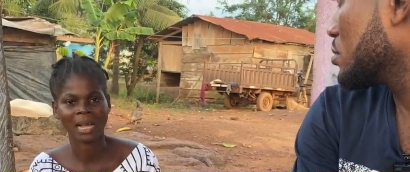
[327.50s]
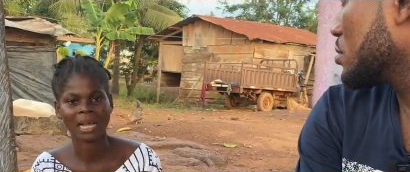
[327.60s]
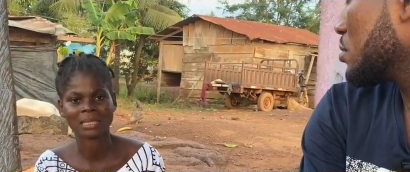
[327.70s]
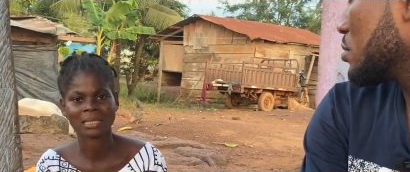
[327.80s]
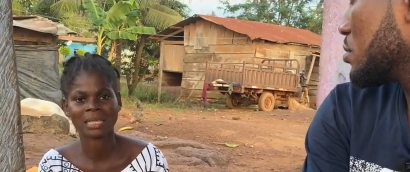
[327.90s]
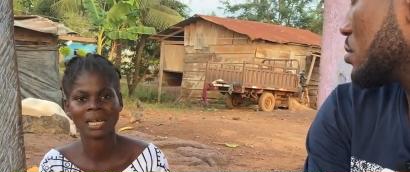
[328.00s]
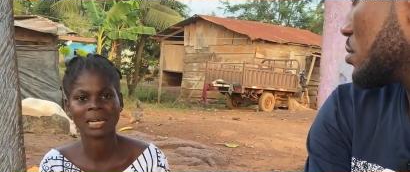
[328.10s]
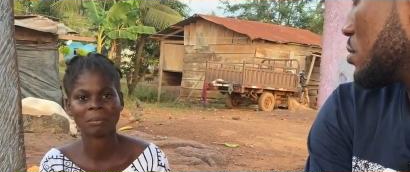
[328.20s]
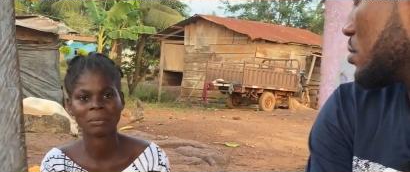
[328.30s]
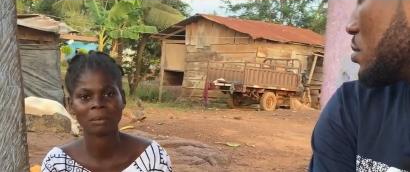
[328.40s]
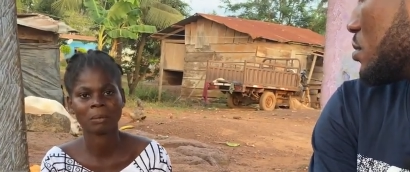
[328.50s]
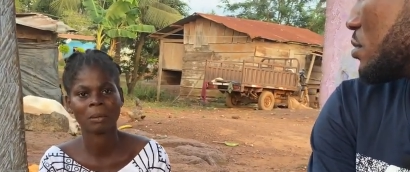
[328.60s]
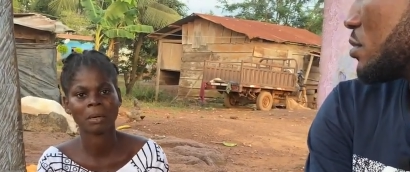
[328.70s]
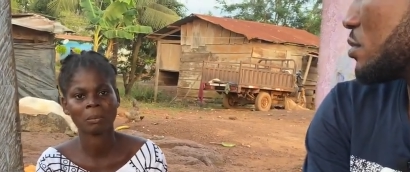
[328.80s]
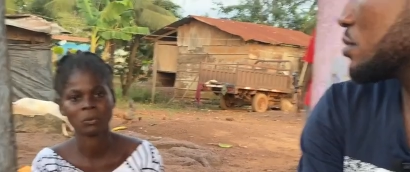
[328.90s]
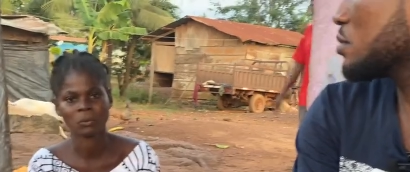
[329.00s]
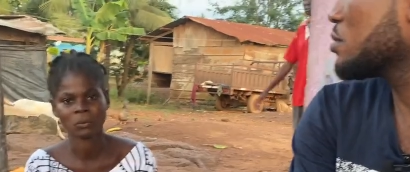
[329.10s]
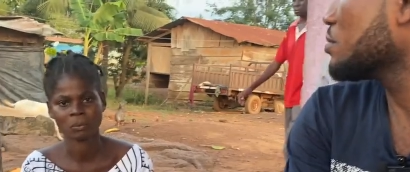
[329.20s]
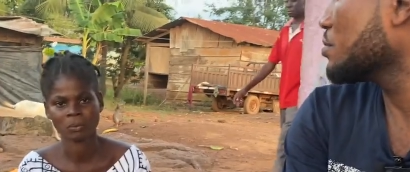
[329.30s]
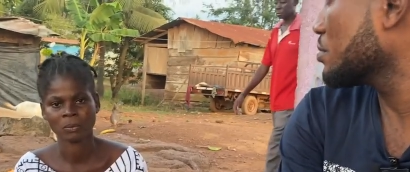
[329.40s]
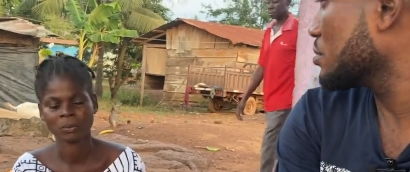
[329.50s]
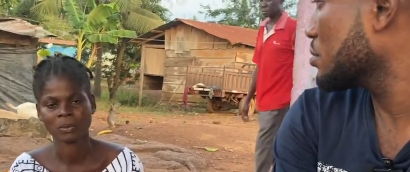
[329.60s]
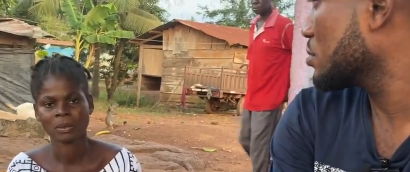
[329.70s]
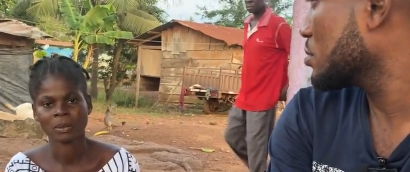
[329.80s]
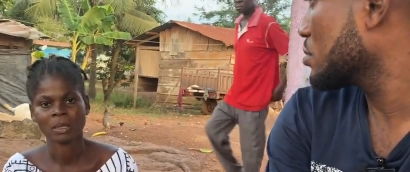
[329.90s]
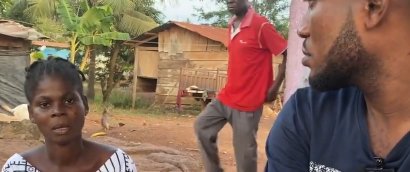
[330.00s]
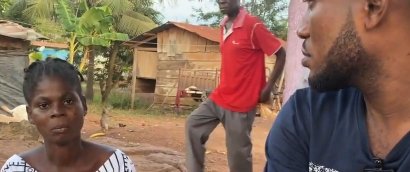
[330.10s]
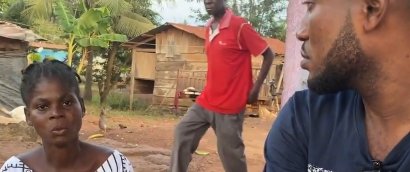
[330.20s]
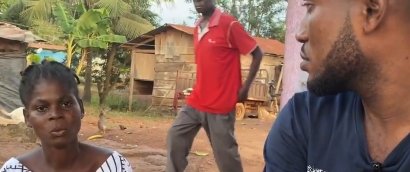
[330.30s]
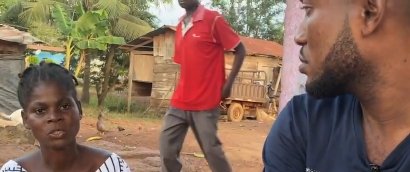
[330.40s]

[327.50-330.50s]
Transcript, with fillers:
Speaker 1: as Danam the Bemam. I'm your